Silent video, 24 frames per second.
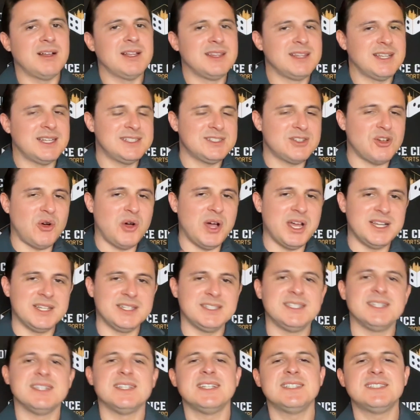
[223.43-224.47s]
Let's go ahead
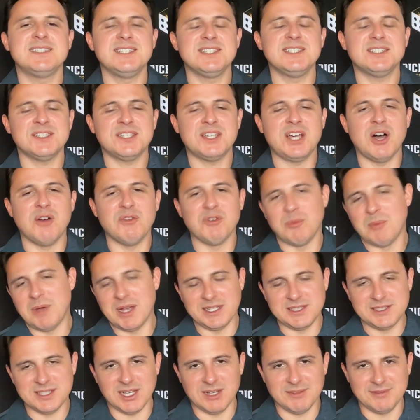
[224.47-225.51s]
and let this cover
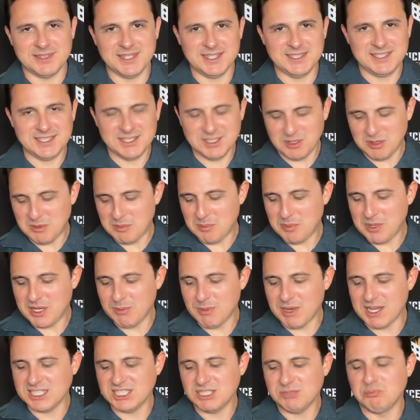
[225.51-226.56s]
myself. This is going to be
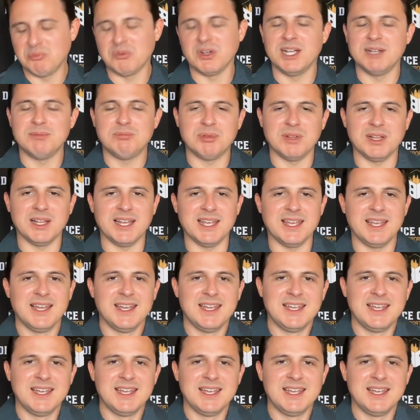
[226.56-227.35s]
my spread play.